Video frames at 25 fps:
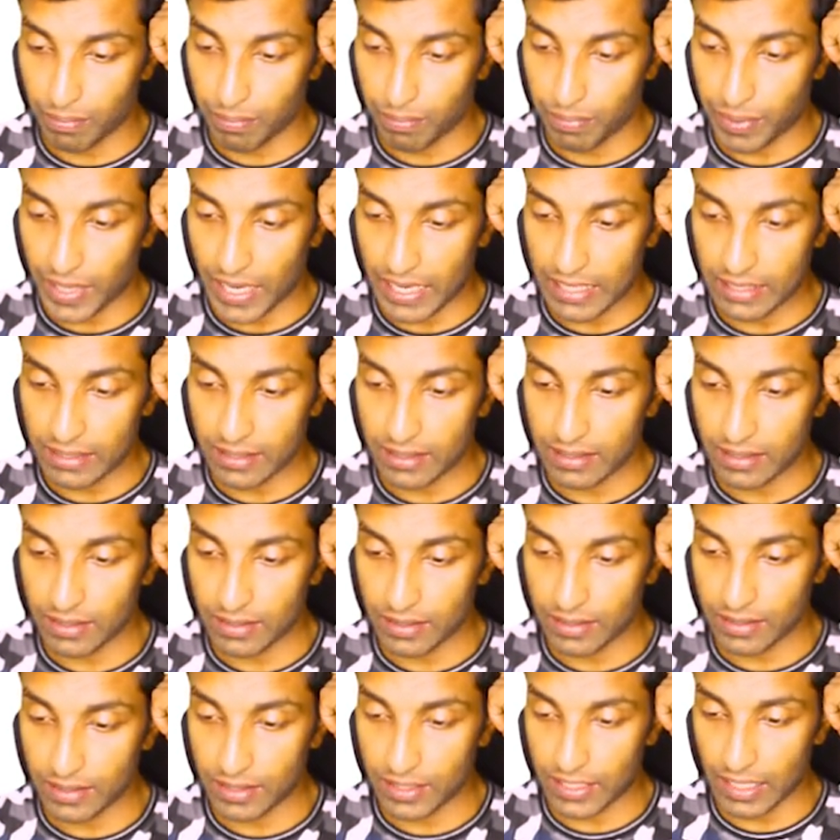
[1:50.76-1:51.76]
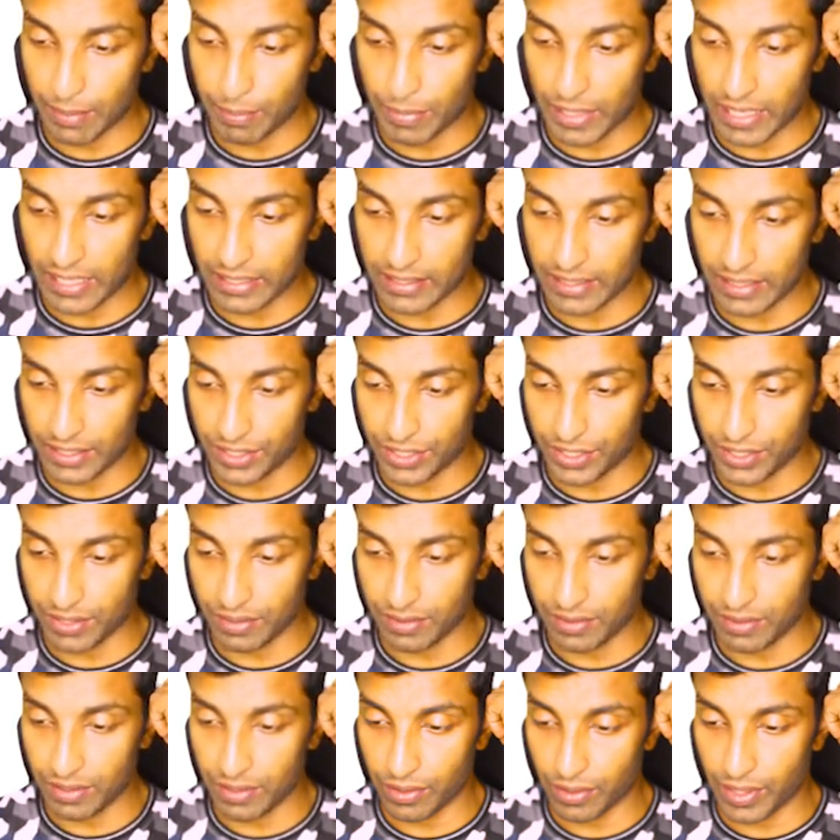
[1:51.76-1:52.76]
Price stabilization.
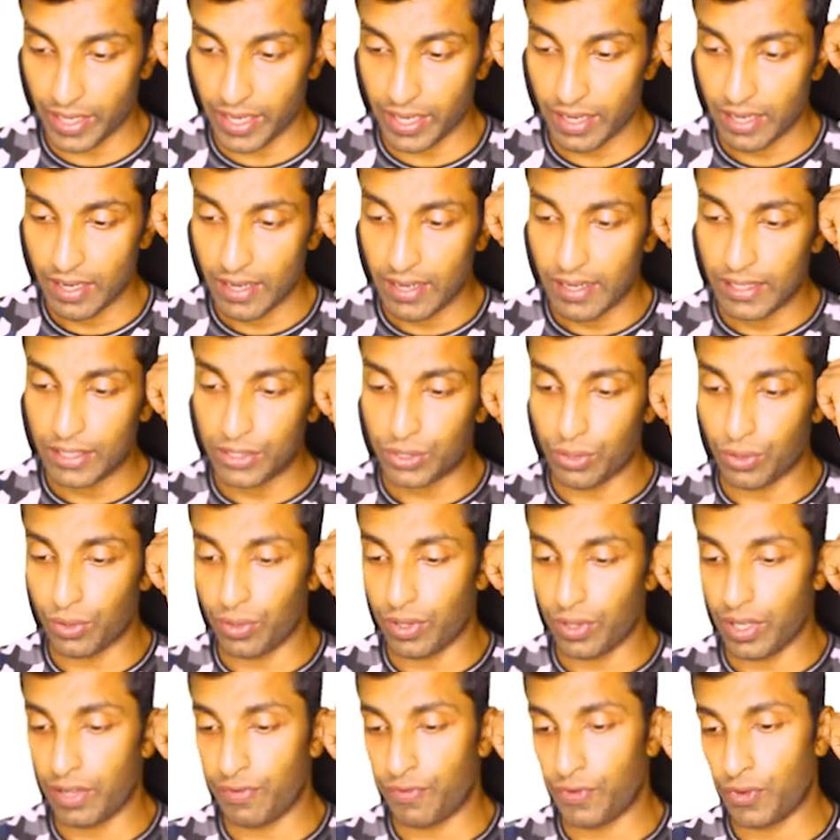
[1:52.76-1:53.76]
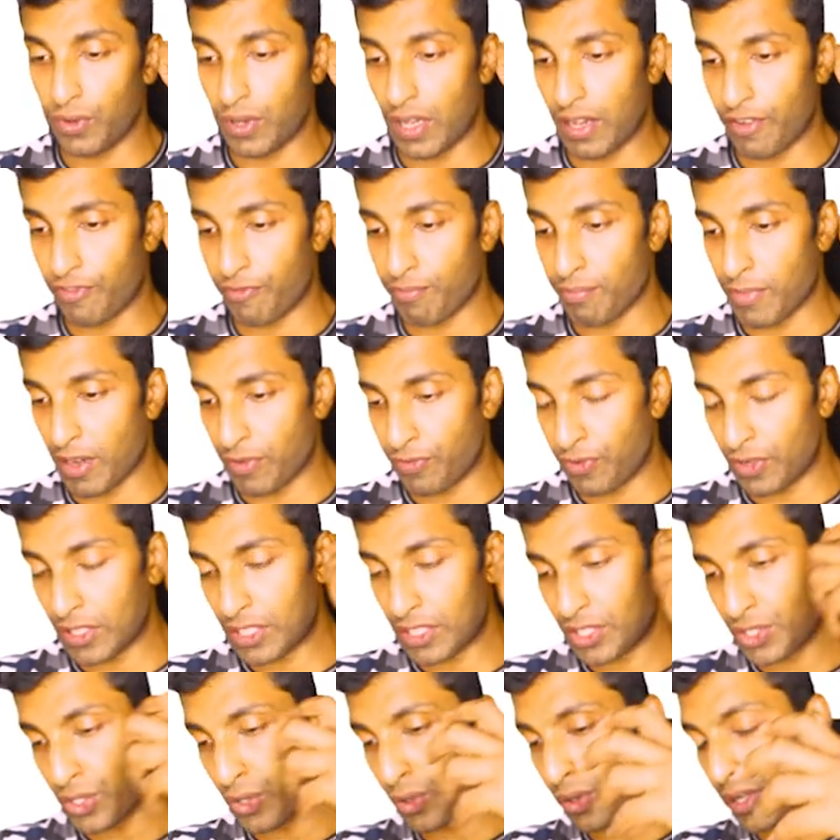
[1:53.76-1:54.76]
Okay, so if you have buffer
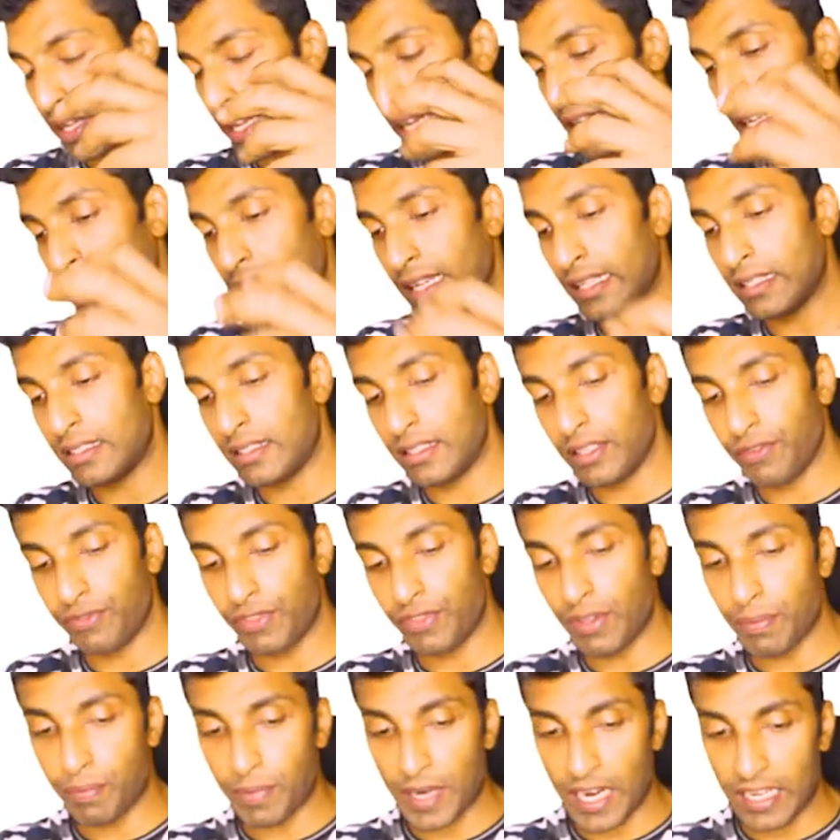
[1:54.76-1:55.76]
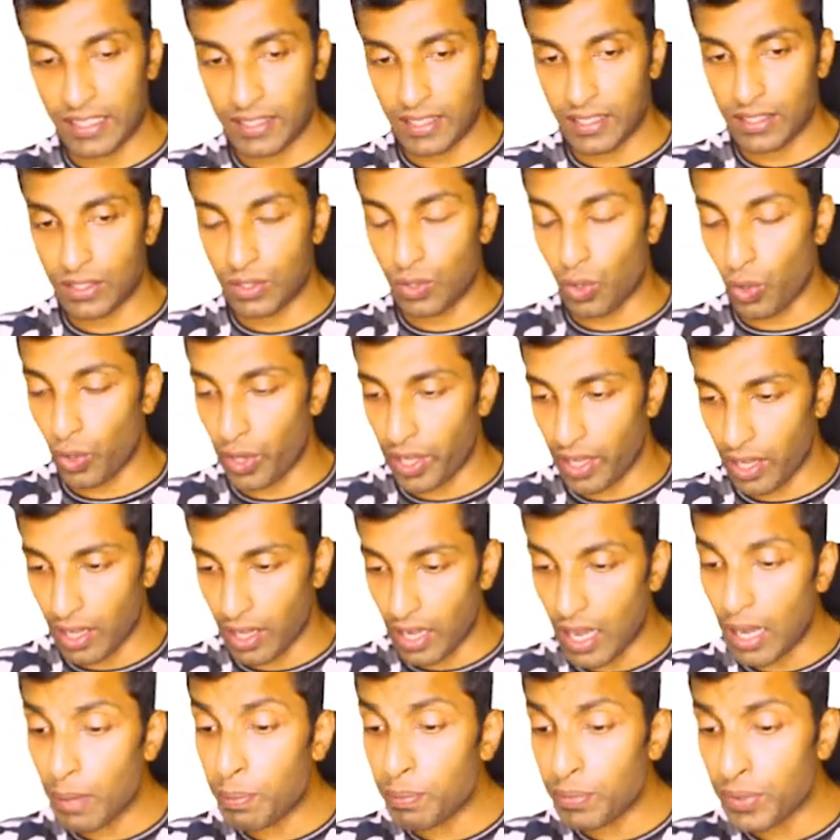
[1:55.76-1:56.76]
stock, in case if the price is going
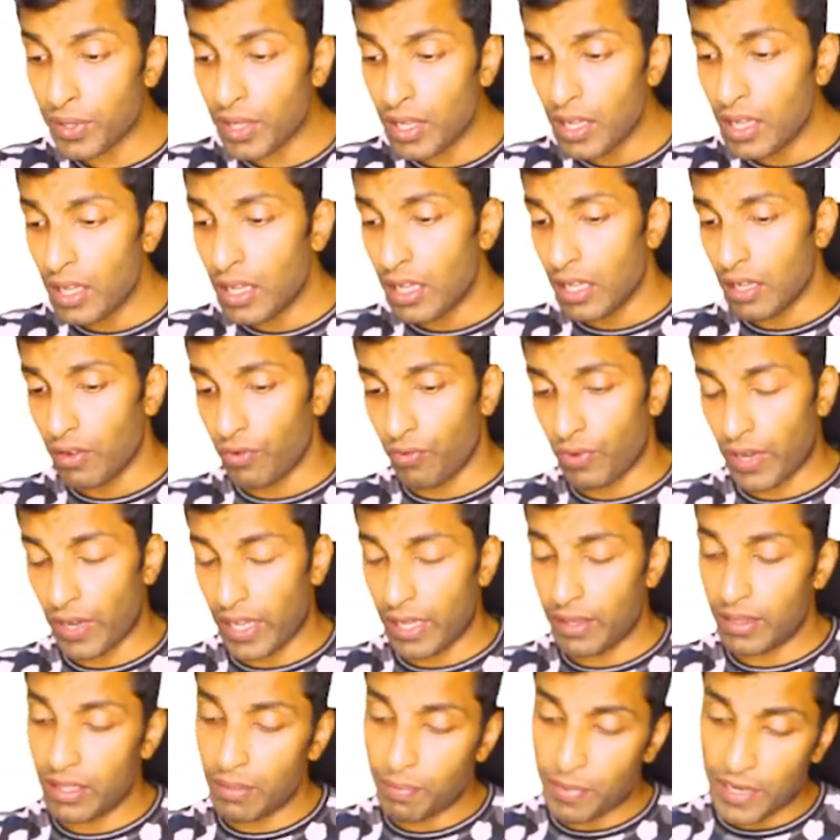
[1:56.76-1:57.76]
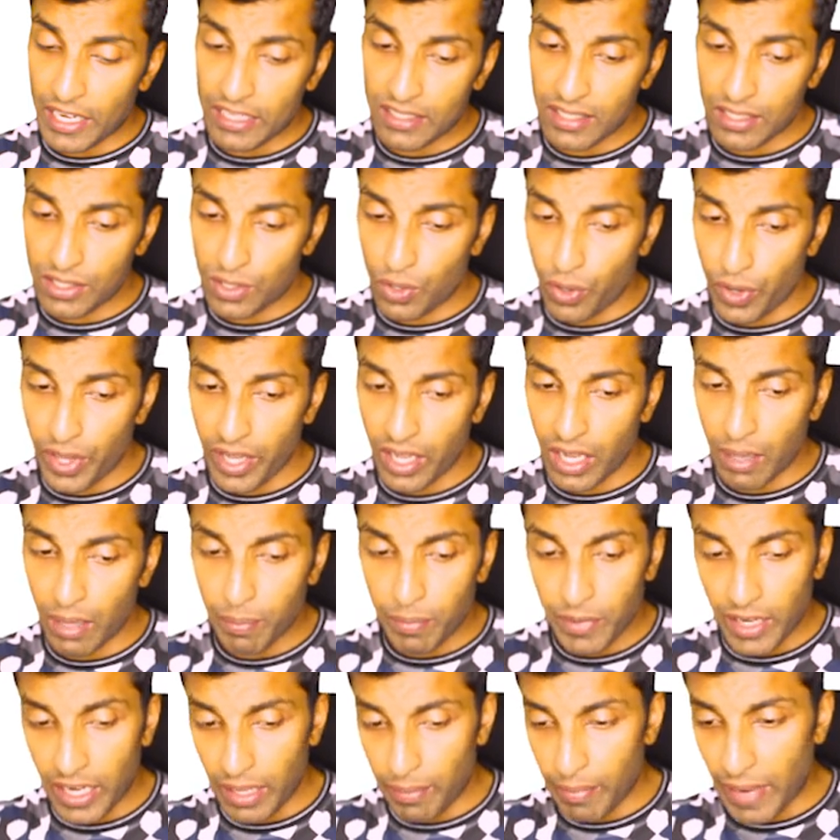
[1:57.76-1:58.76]
up, why the price is going
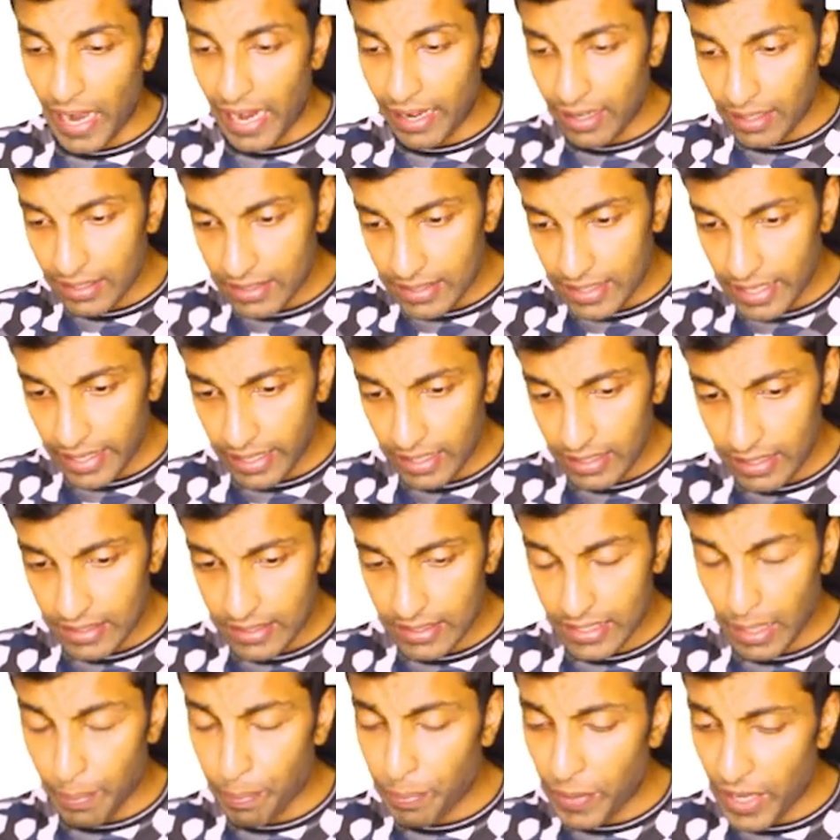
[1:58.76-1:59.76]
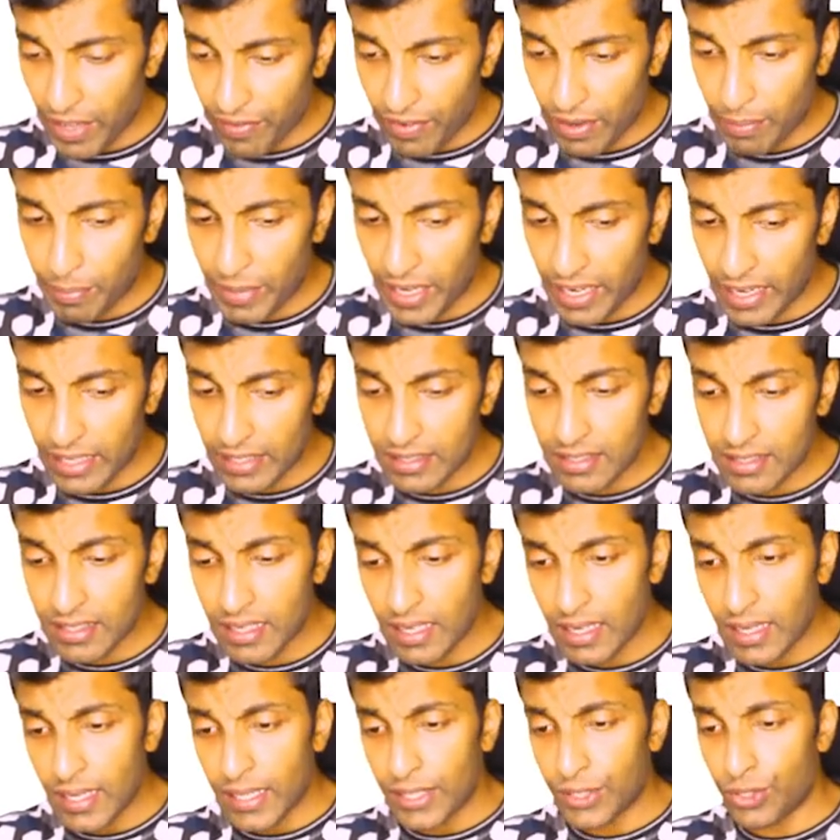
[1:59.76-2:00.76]
up? Demand is there, supply will be less.
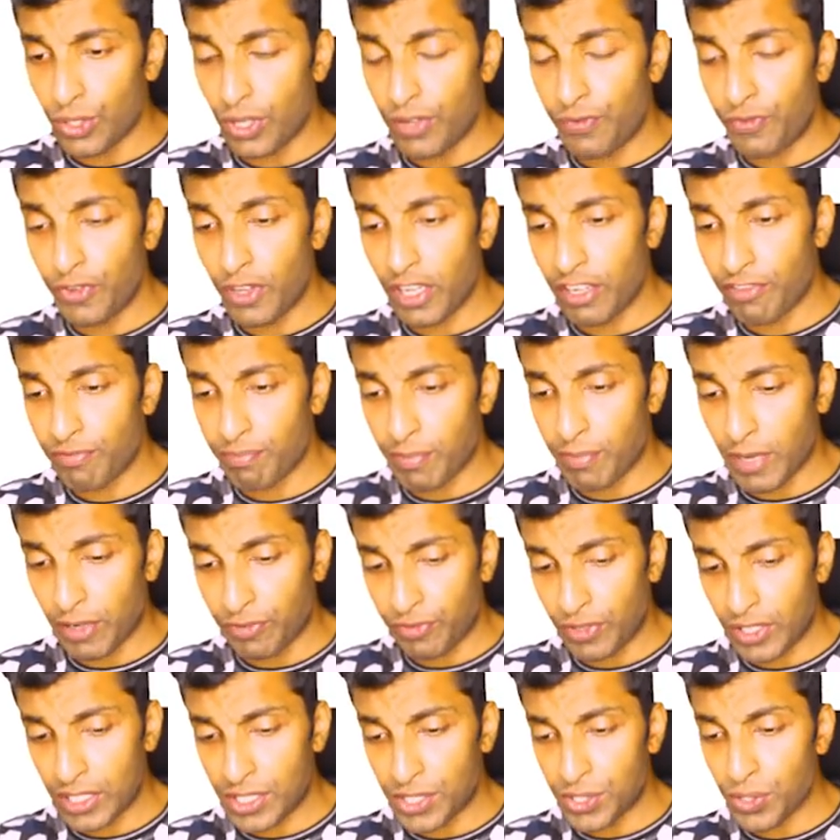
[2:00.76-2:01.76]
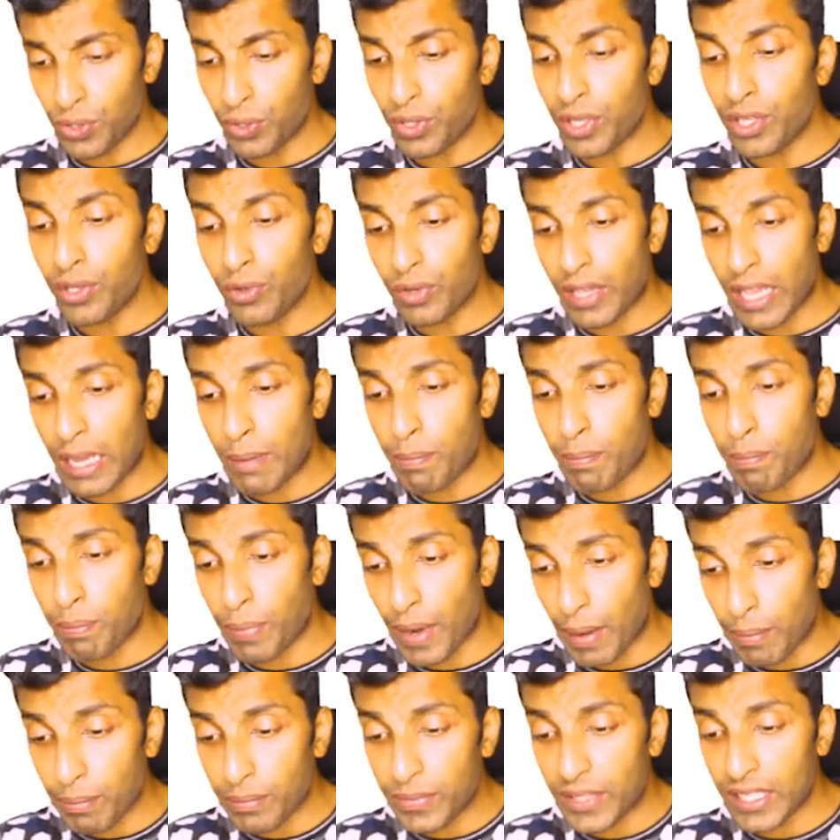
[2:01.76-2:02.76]
So if you have buffer stock, you can
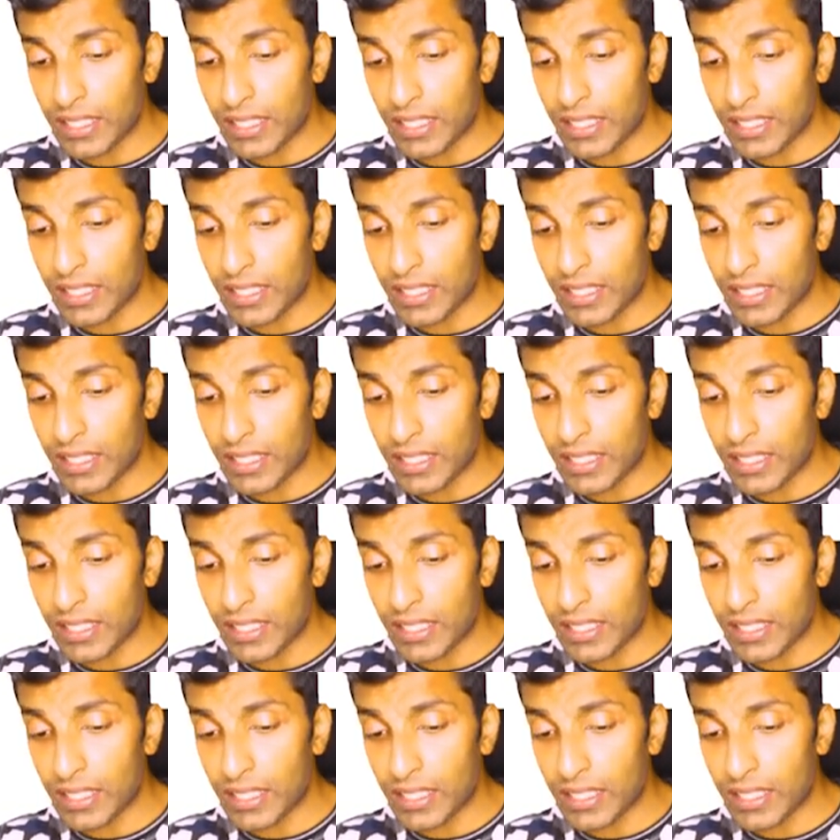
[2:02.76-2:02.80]
pump